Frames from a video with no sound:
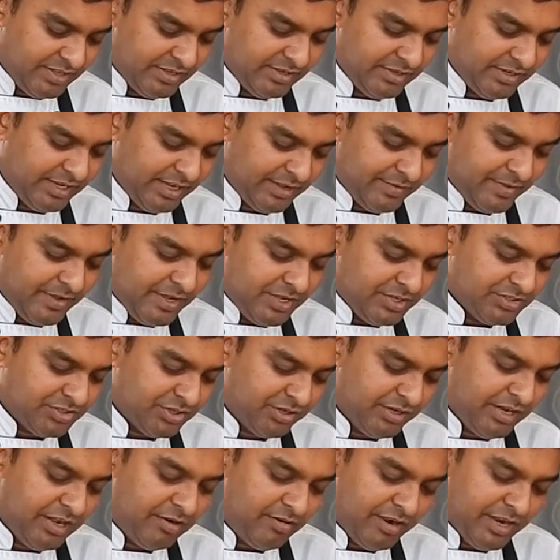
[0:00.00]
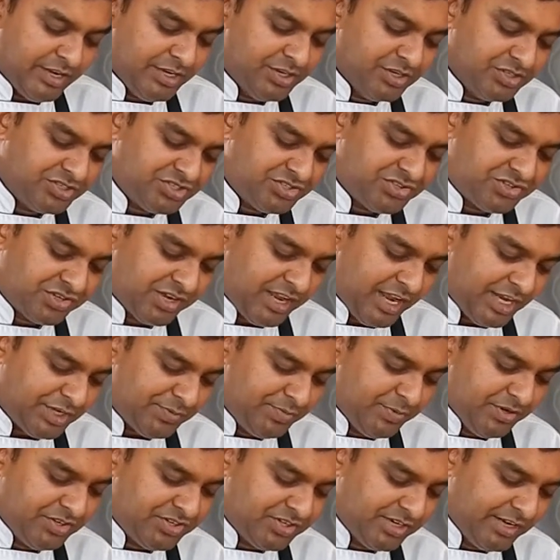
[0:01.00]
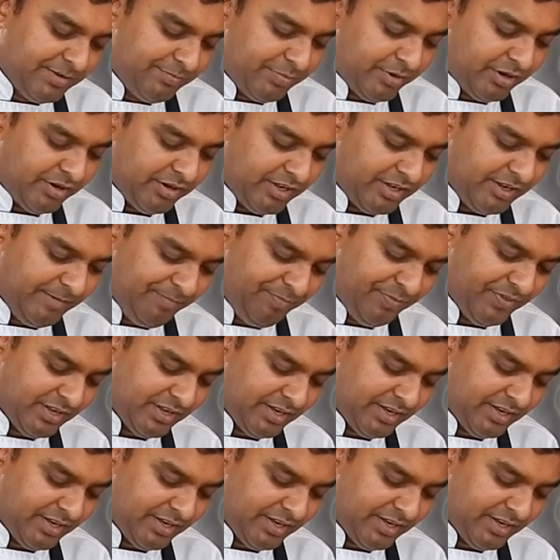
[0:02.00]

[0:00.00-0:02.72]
Okay, so now I used Kashmir chili powder.